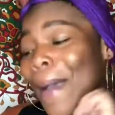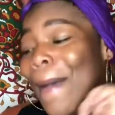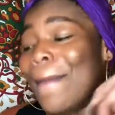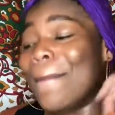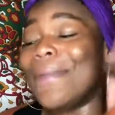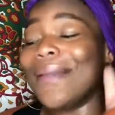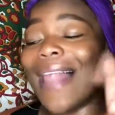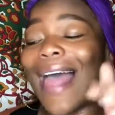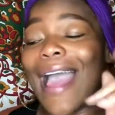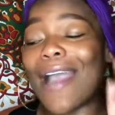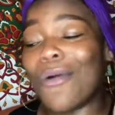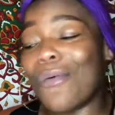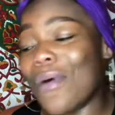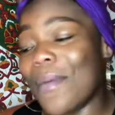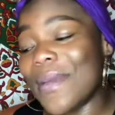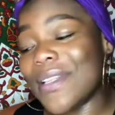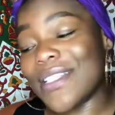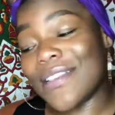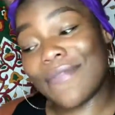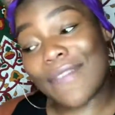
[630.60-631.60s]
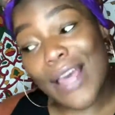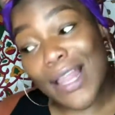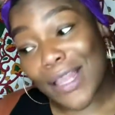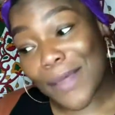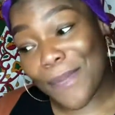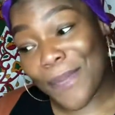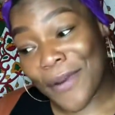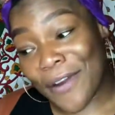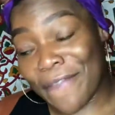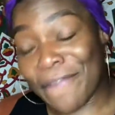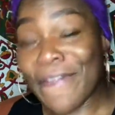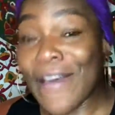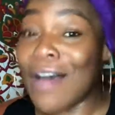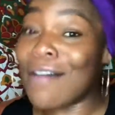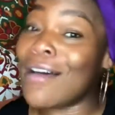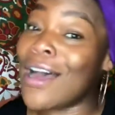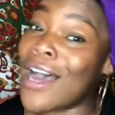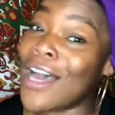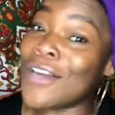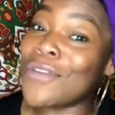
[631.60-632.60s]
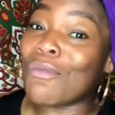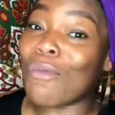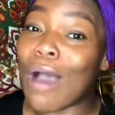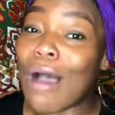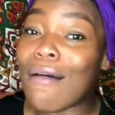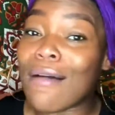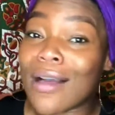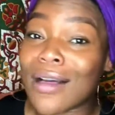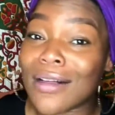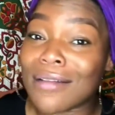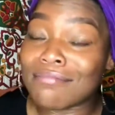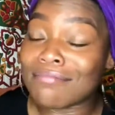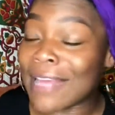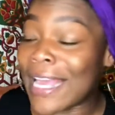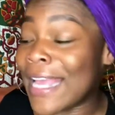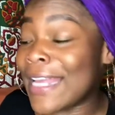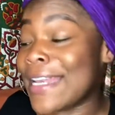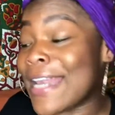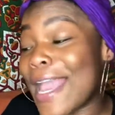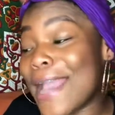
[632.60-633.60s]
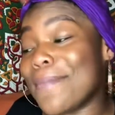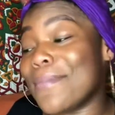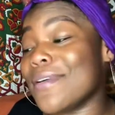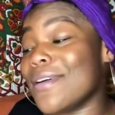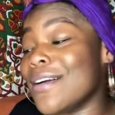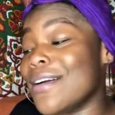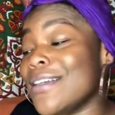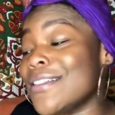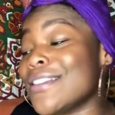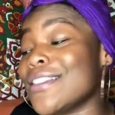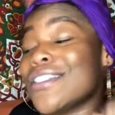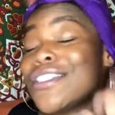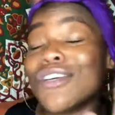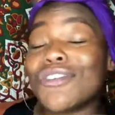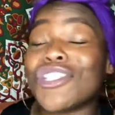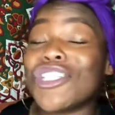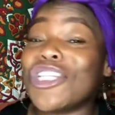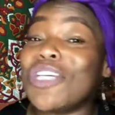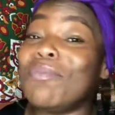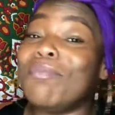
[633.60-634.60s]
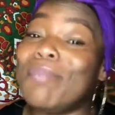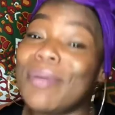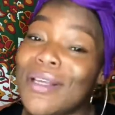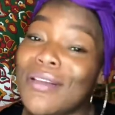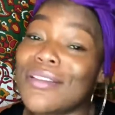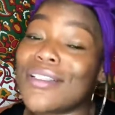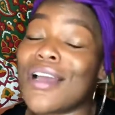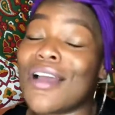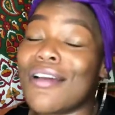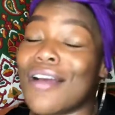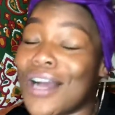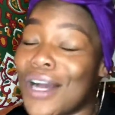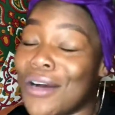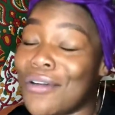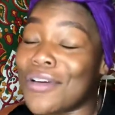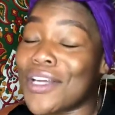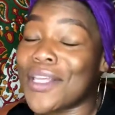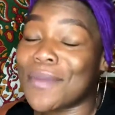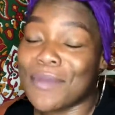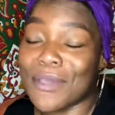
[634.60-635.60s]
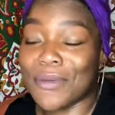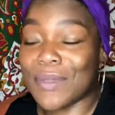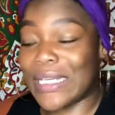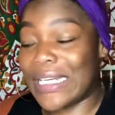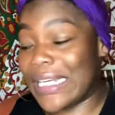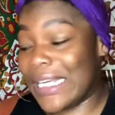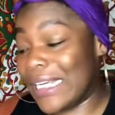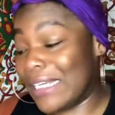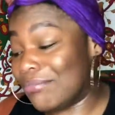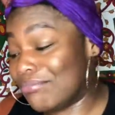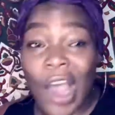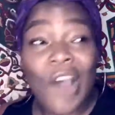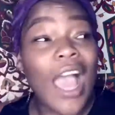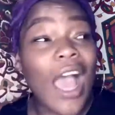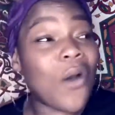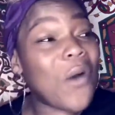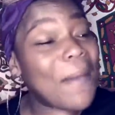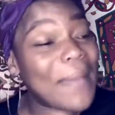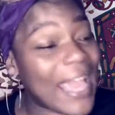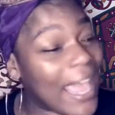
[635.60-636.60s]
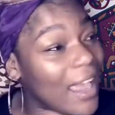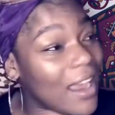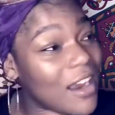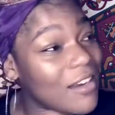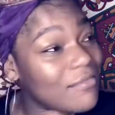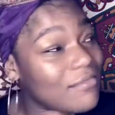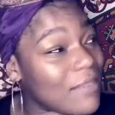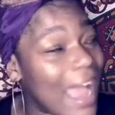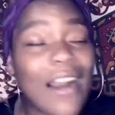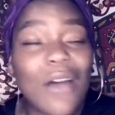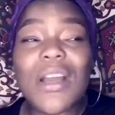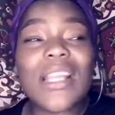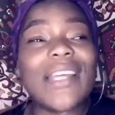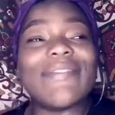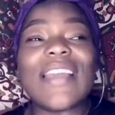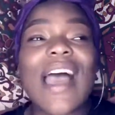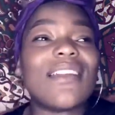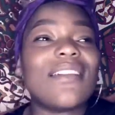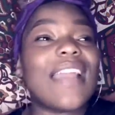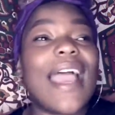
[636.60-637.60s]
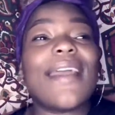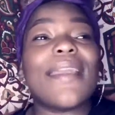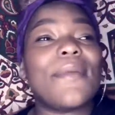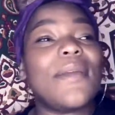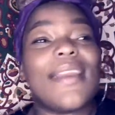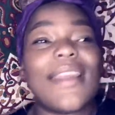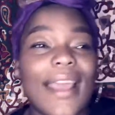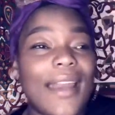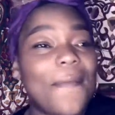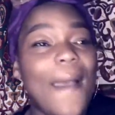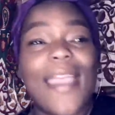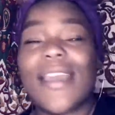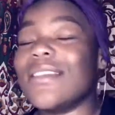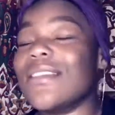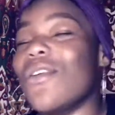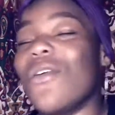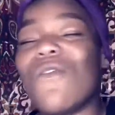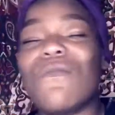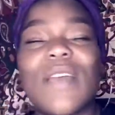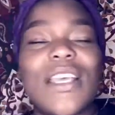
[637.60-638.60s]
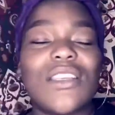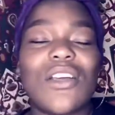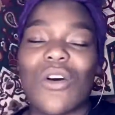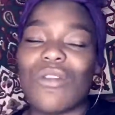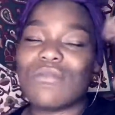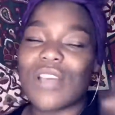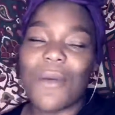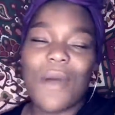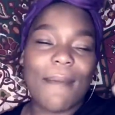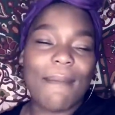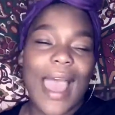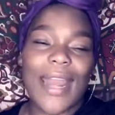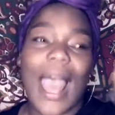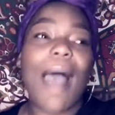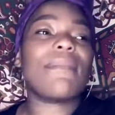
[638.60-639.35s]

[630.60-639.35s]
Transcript: Black woman developer felt unwelcome in neighborhoods, so she built her own community. Oh, y'all don't want me here? I don't want to live in y'all little gated community anyway. It's cool. Don't worry about it.